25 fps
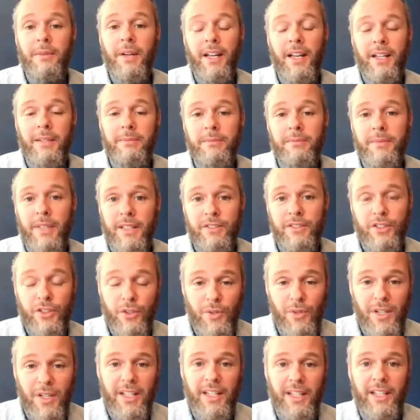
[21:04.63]
And
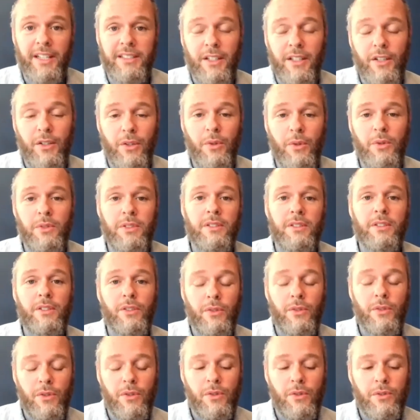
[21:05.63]
screening is a
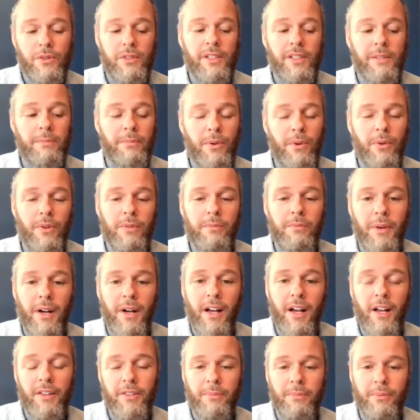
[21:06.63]
hugely important
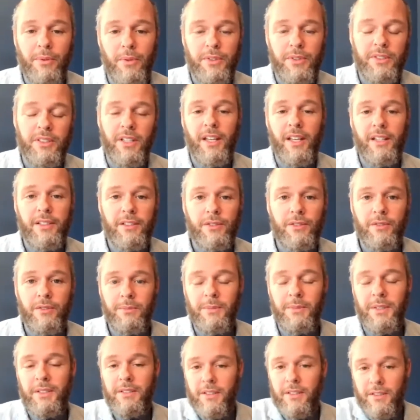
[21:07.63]
part of the process. So I
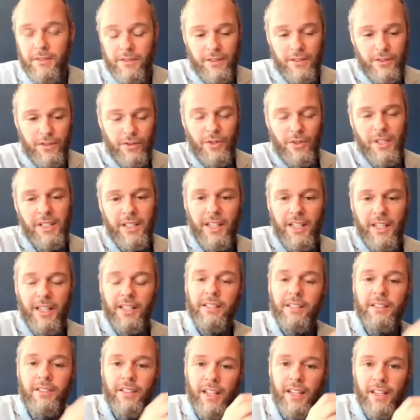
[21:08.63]
mean, the
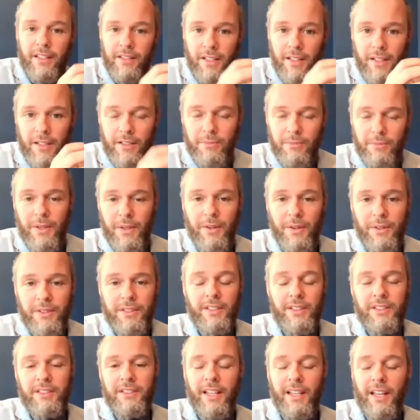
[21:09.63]
screening, the
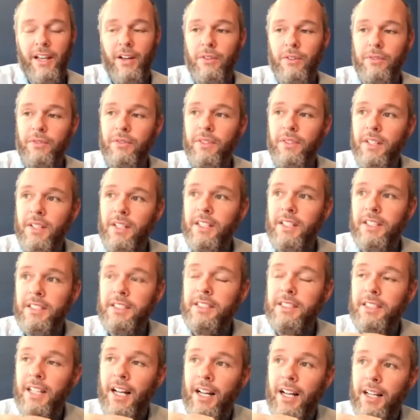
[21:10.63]
experience itself,
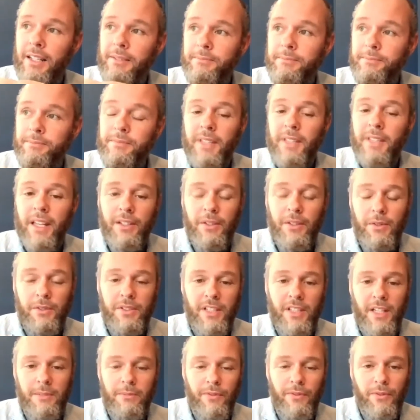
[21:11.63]
like you
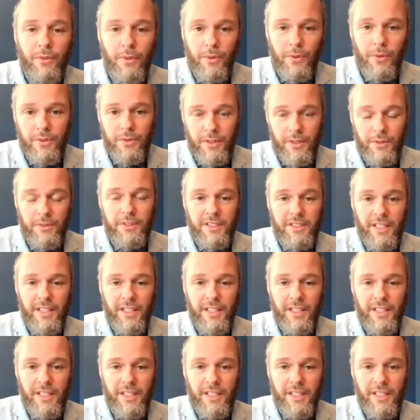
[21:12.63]
said before,